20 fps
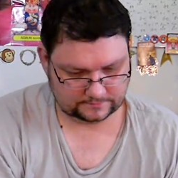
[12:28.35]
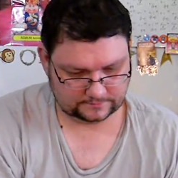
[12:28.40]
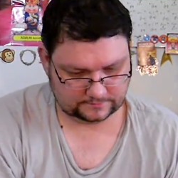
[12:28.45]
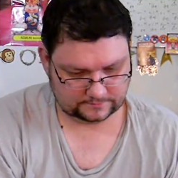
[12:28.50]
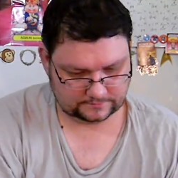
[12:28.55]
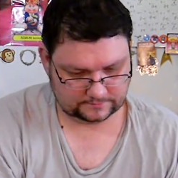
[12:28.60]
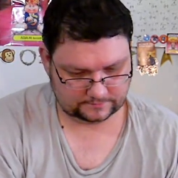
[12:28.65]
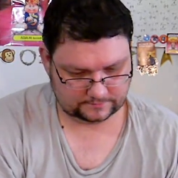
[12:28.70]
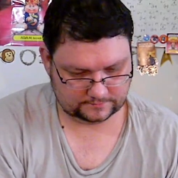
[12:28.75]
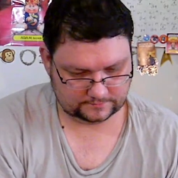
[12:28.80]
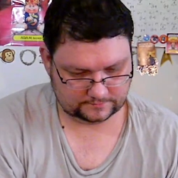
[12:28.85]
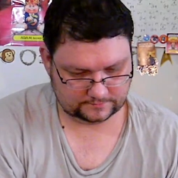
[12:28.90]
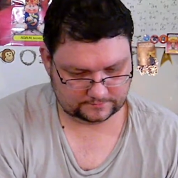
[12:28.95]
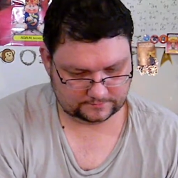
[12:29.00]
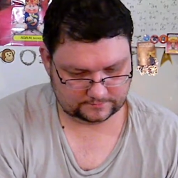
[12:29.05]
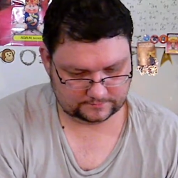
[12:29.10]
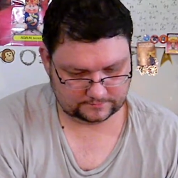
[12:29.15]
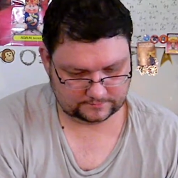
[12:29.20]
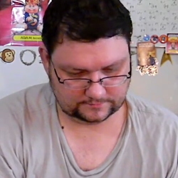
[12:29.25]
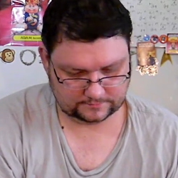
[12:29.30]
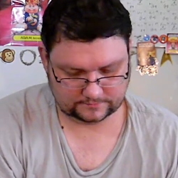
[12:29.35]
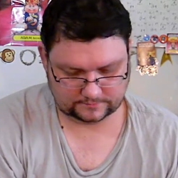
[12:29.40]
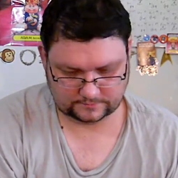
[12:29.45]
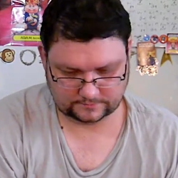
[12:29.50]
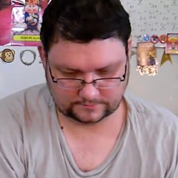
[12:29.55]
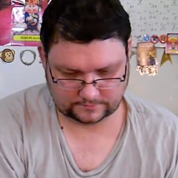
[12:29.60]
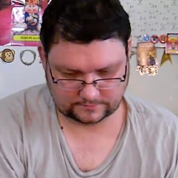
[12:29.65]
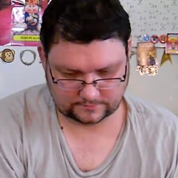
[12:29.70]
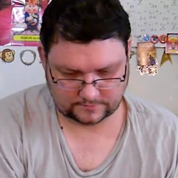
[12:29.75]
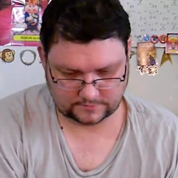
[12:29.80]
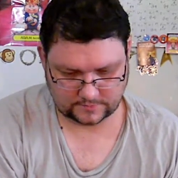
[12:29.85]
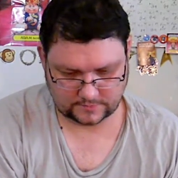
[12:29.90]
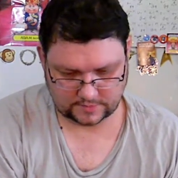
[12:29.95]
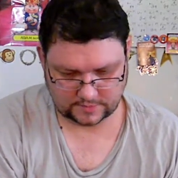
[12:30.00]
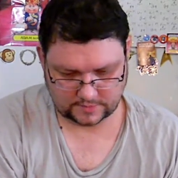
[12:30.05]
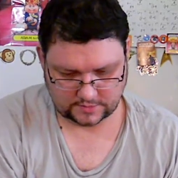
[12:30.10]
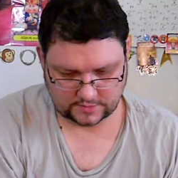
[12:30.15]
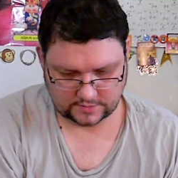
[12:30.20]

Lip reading: (silence)